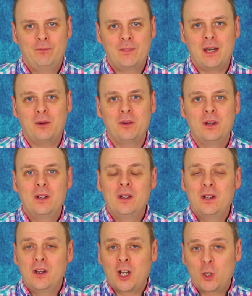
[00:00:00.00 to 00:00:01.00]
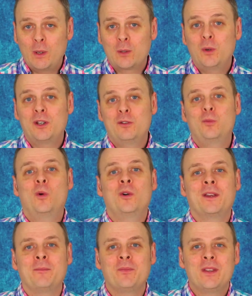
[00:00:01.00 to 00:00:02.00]
Now, a quick word of
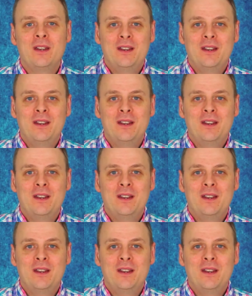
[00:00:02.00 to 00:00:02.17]
warning.